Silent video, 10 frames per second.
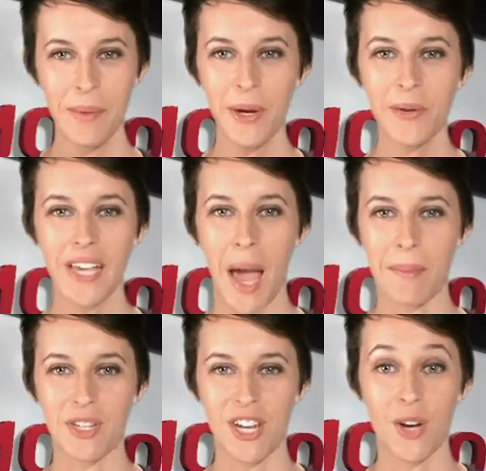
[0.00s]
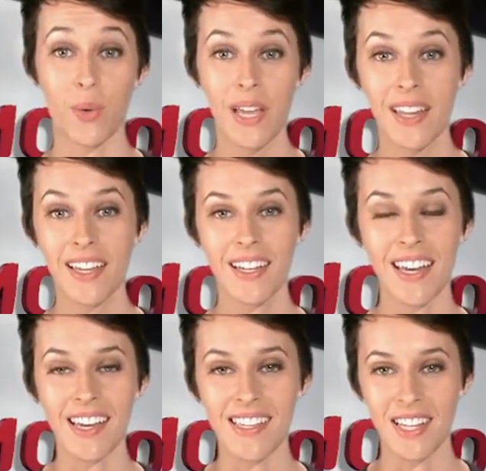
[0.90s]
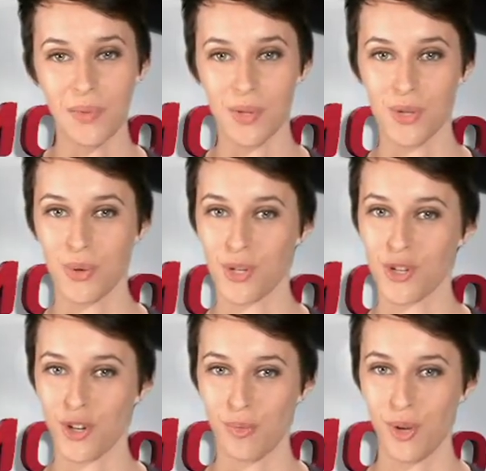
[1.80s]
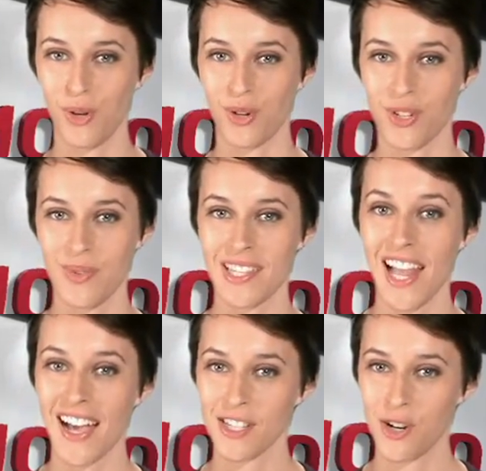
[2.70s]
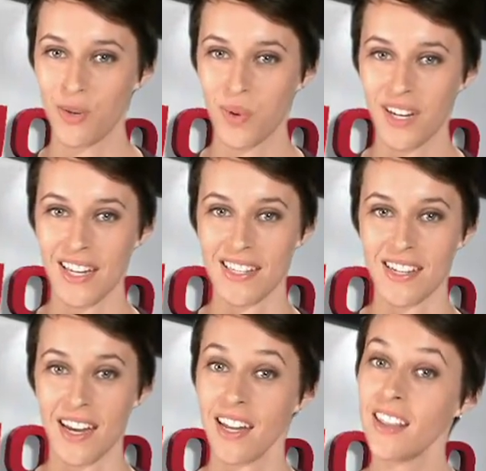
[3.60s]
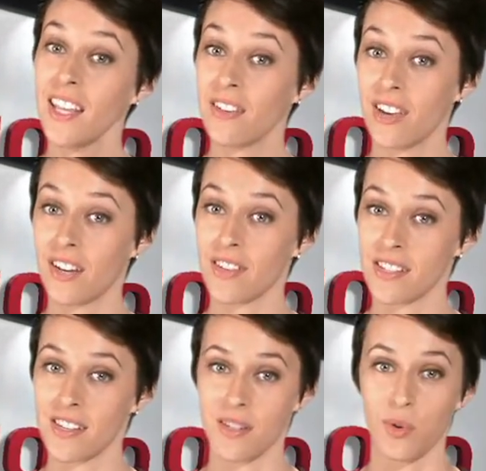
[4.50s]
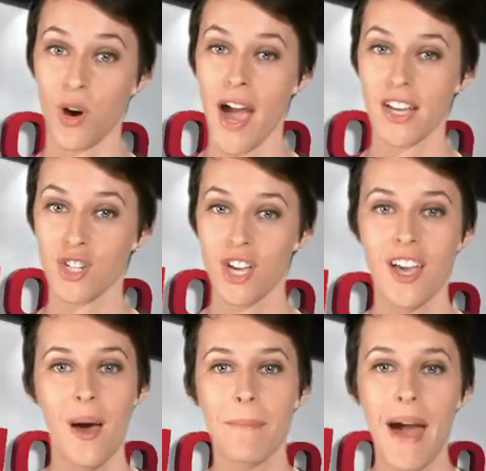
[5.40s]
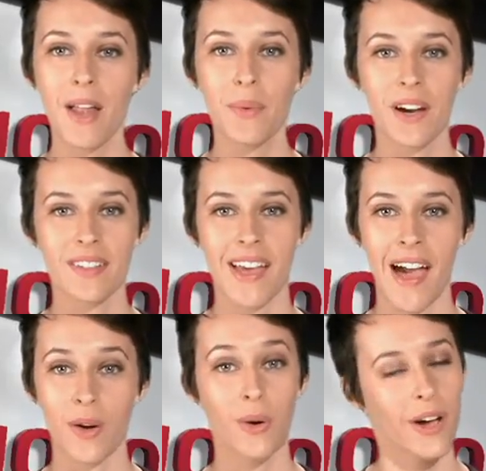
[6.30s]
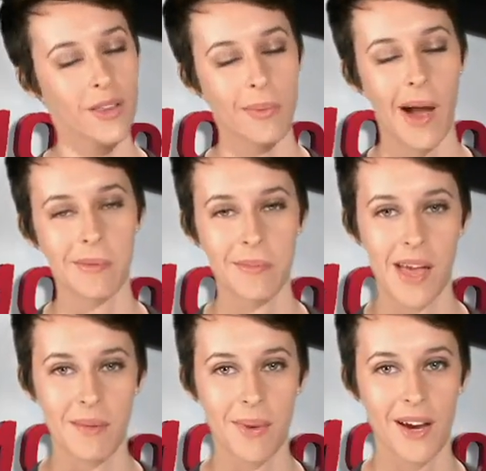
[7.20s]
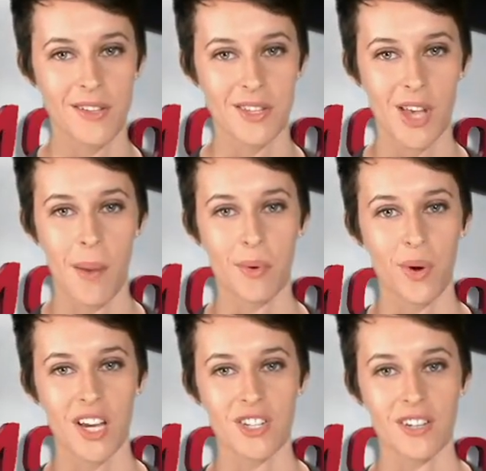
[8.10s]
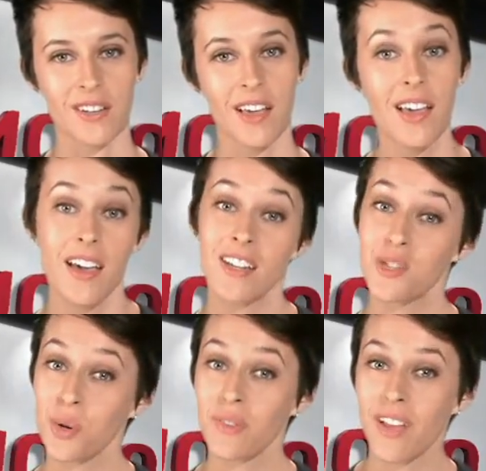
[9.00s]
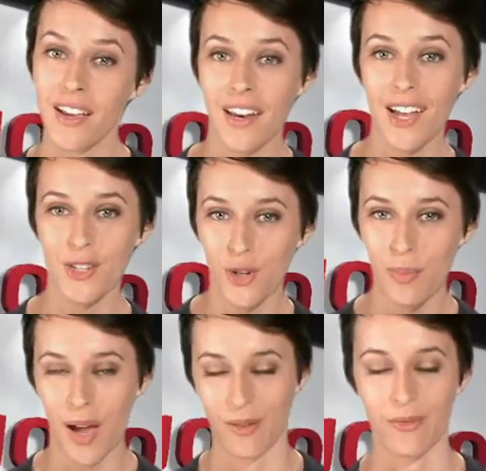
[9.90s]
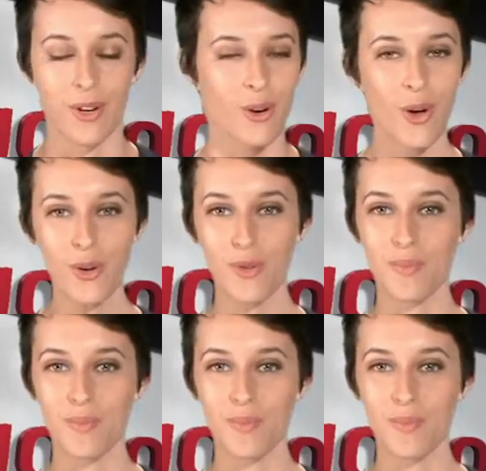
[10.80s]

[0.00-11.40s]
Comodo Time Machine quickly and easily restores your computer to its last known working state in the event of a system crash, malware attack, or other problem that impairs its operation. It's sort of like an undo button for your whole